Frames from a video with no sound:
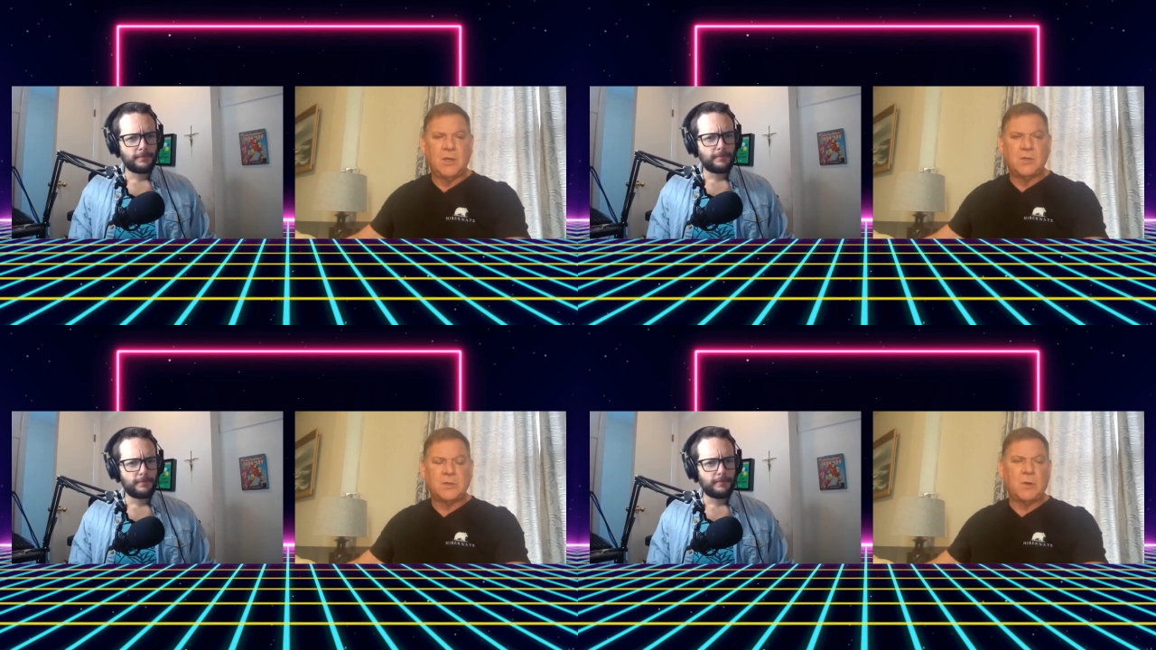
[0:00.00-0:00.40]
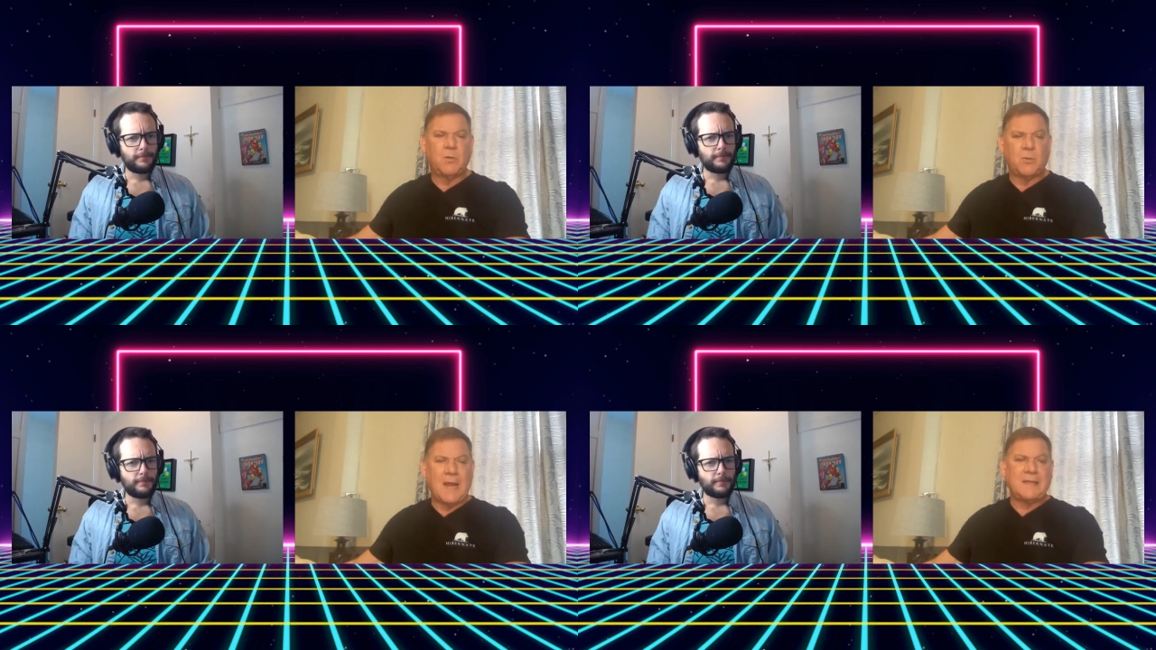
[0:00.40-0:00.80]
Speaker 1: So
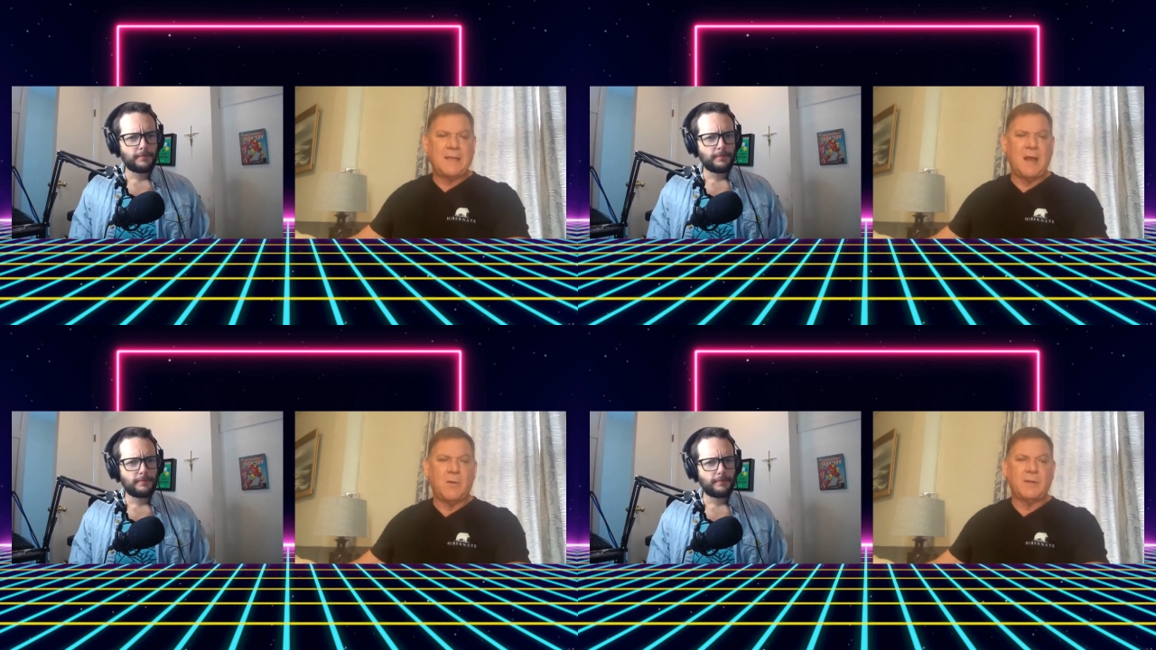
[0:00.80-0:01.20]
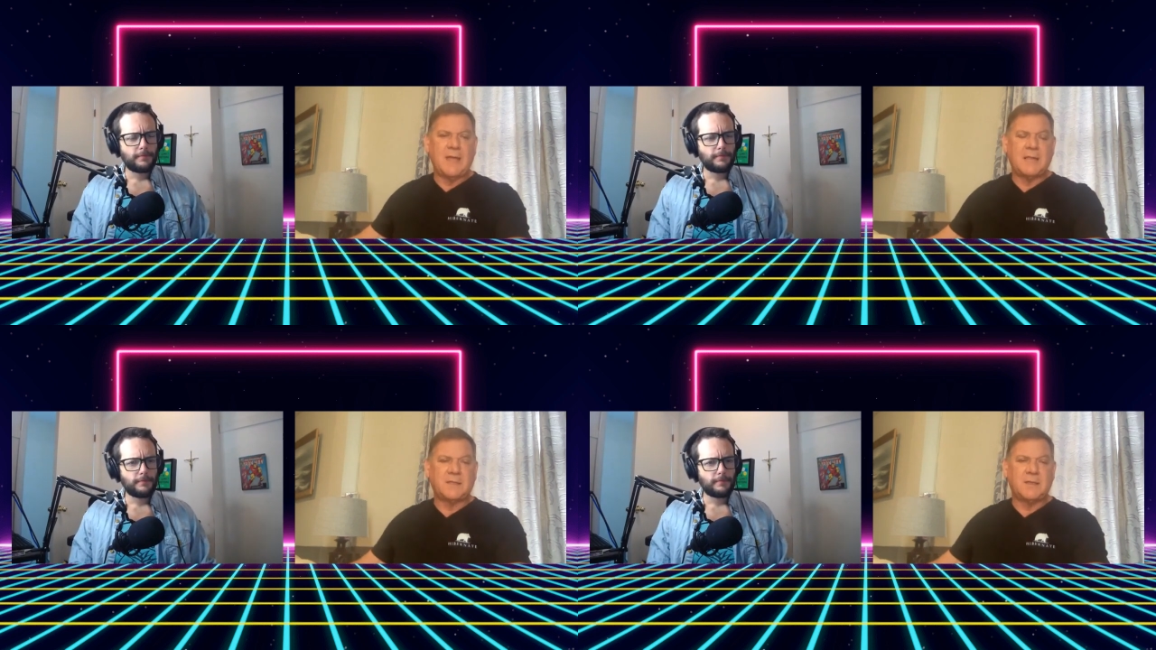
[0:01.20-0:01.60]
right there with
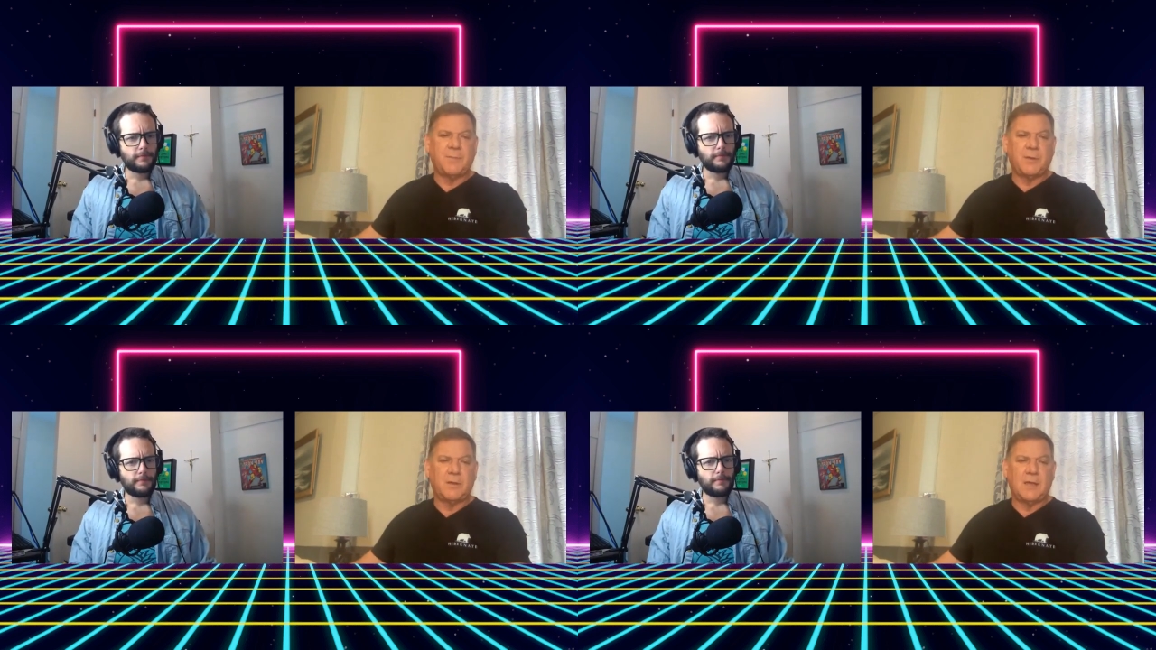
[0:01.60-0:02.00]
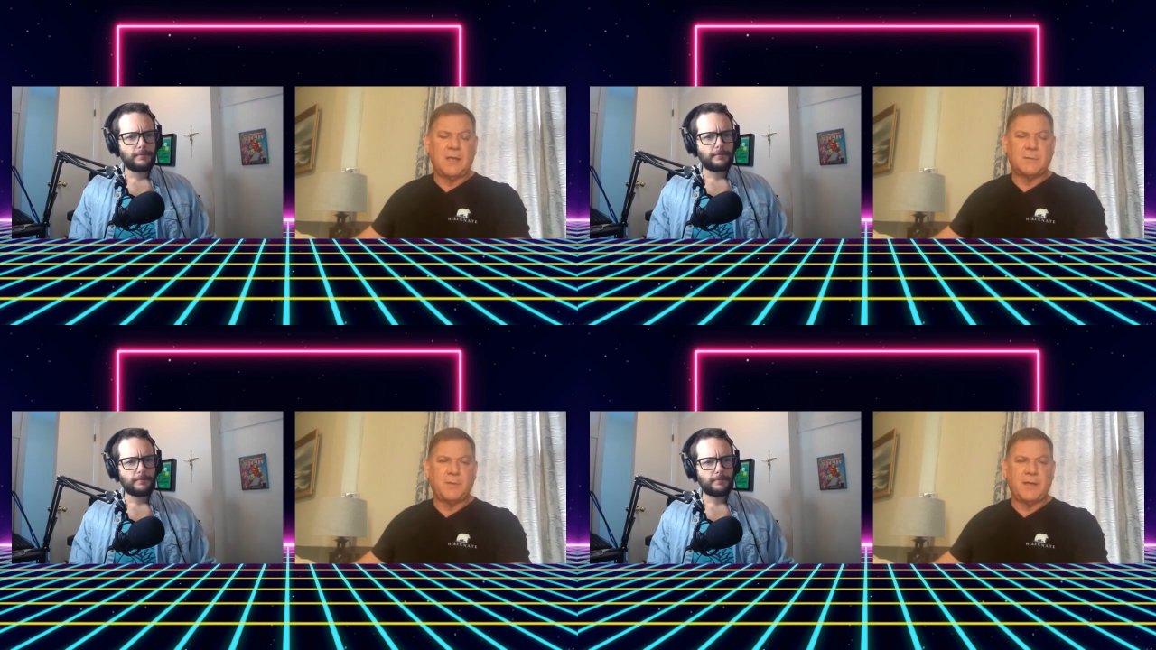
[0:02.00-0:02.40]
that simple
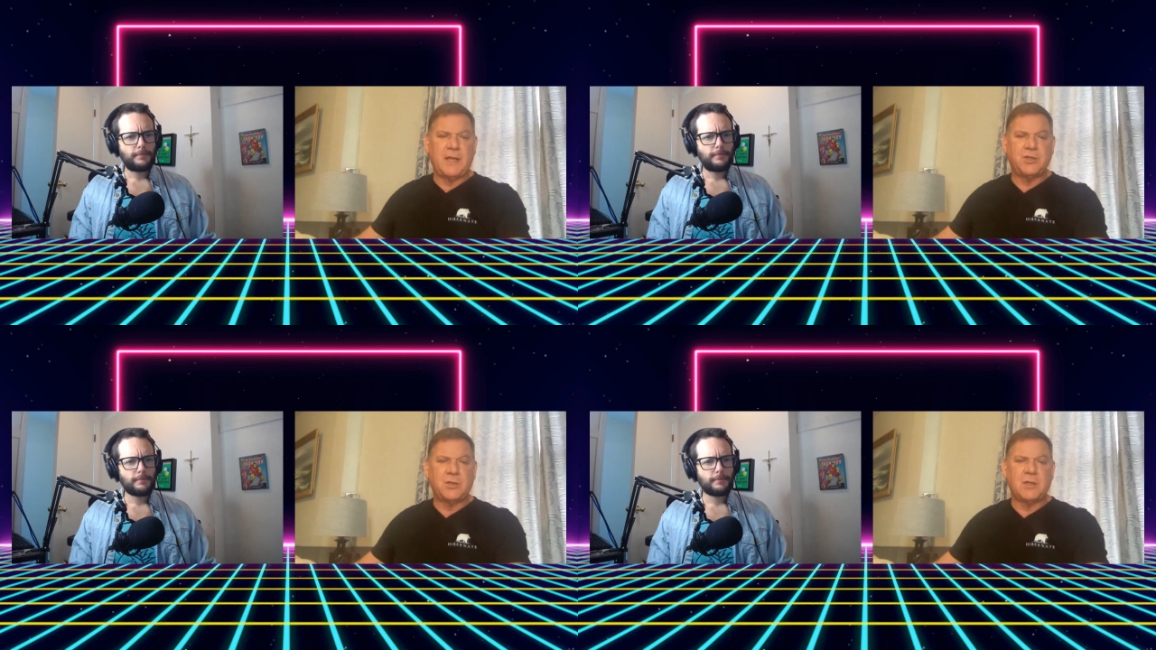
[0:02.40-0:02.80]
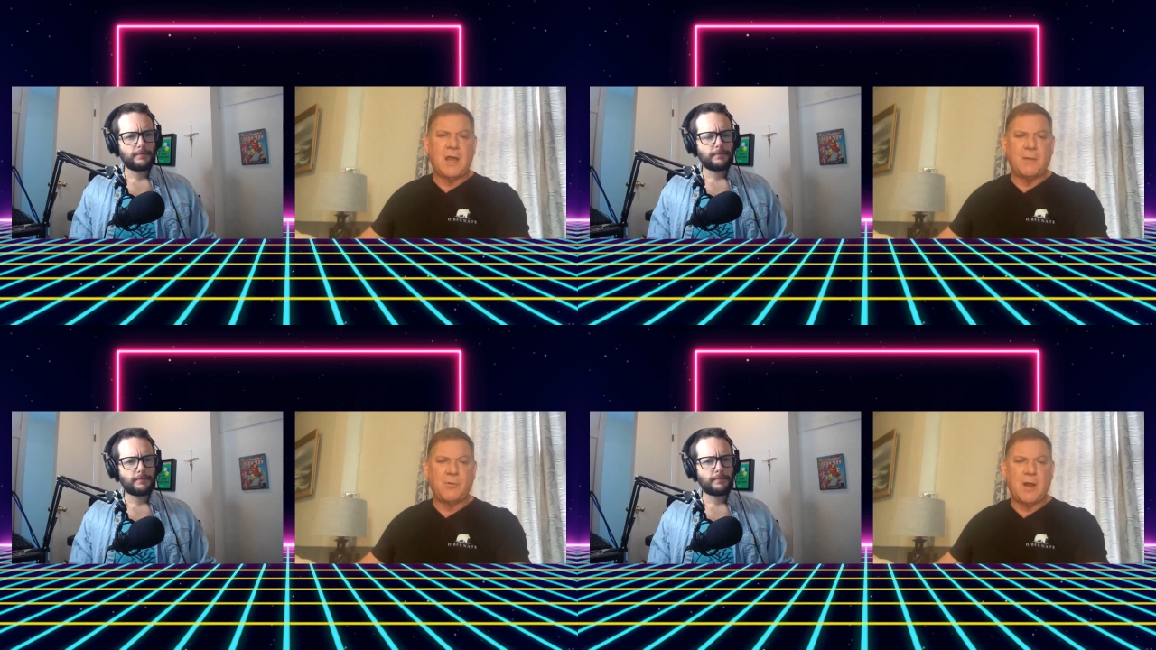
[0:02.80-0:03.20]
explanation,
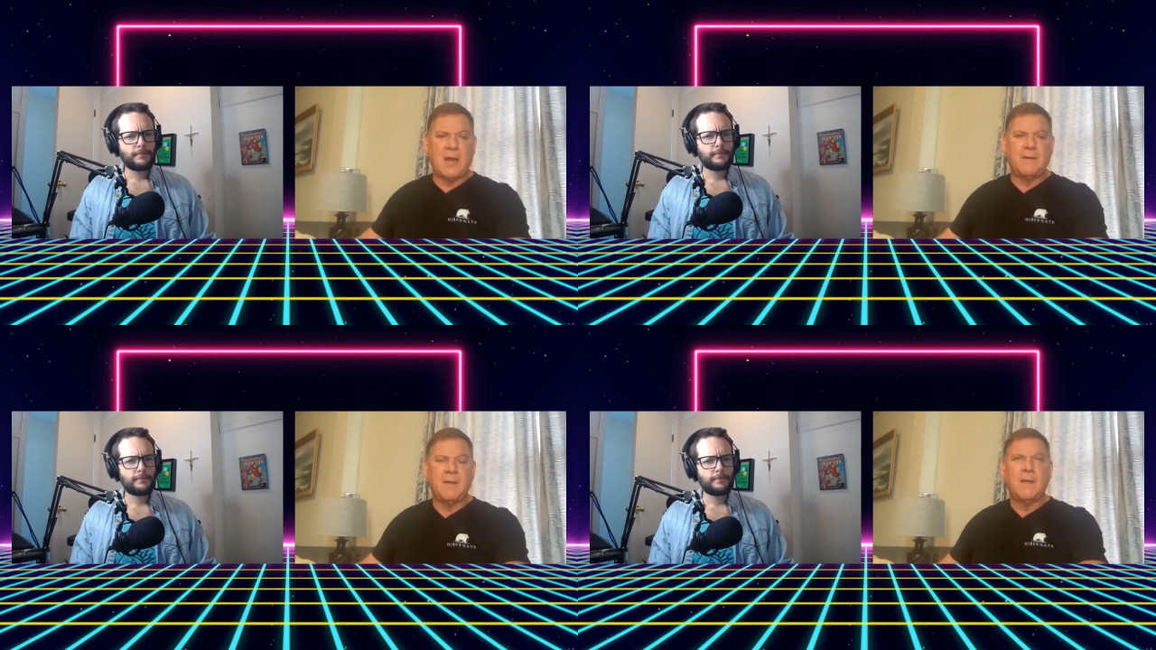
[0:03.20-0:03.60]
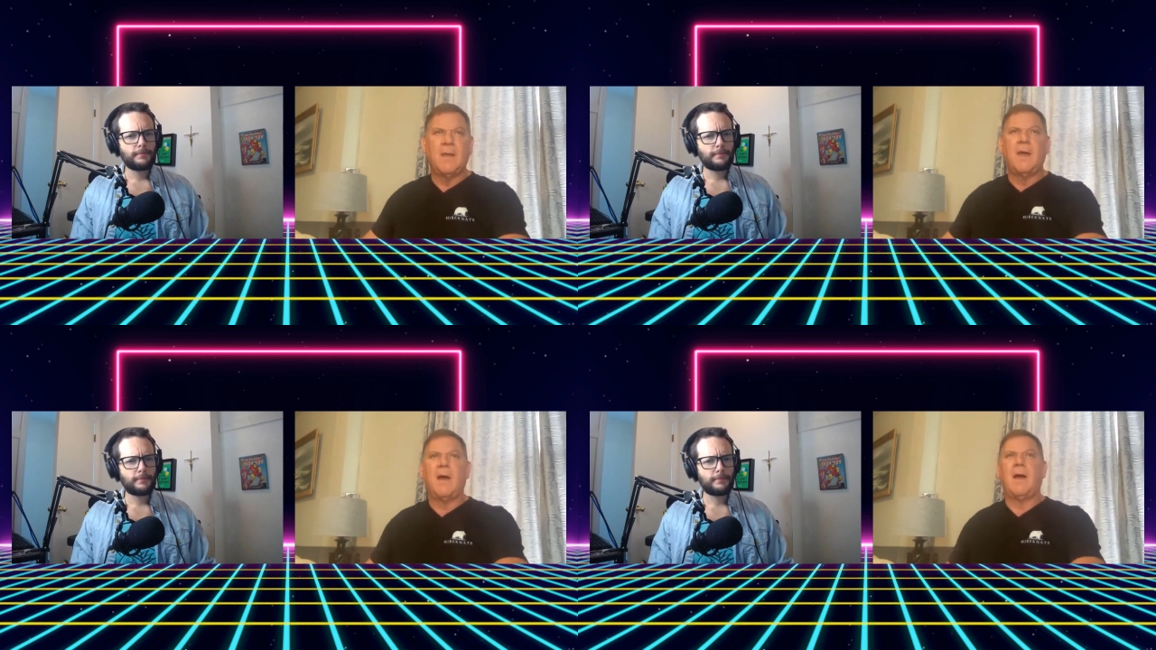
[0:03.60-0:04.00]
I'm right.
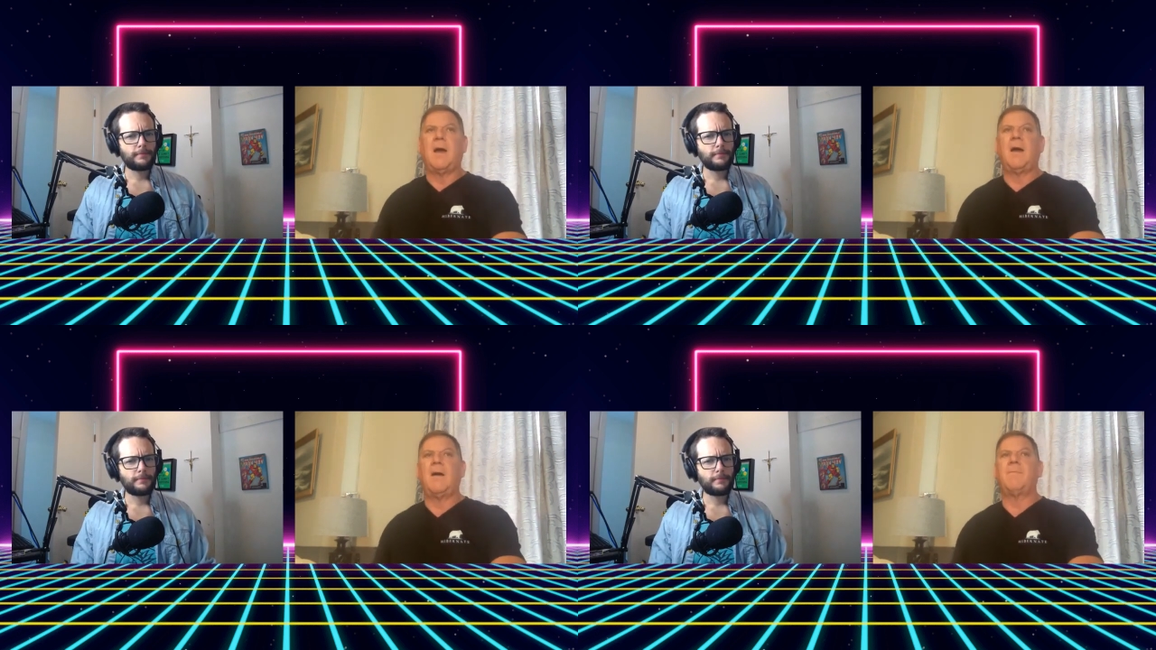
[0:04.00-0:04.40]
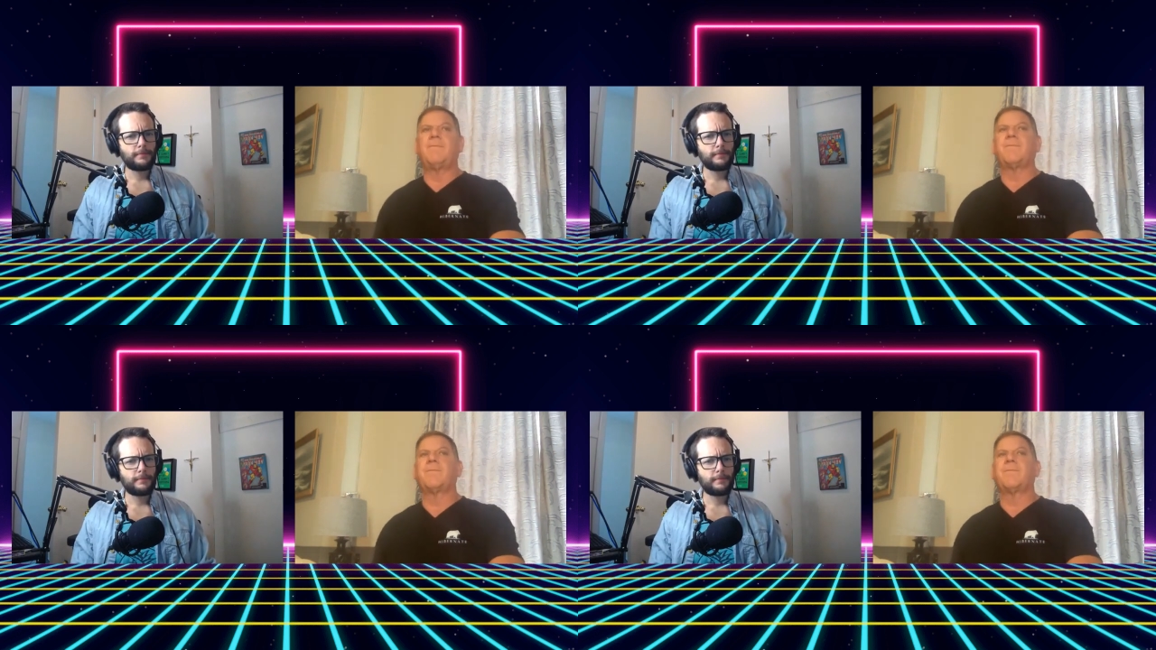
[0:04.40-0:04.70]
Um,